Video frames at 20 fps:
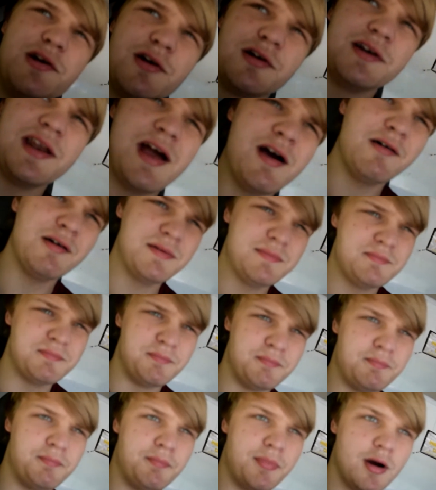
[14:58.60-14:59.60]
are now in
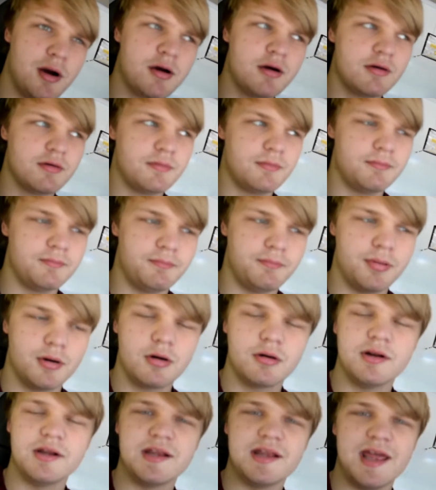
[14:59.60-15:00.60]

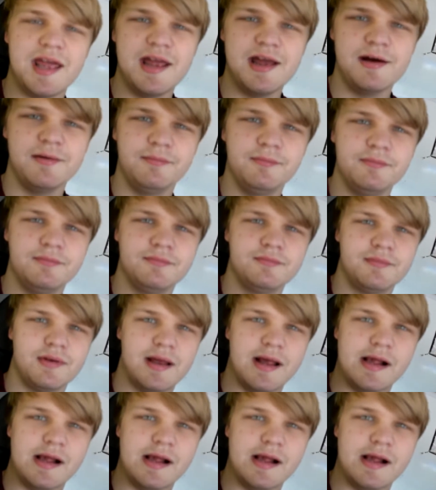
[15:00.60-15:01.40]
Birmingham,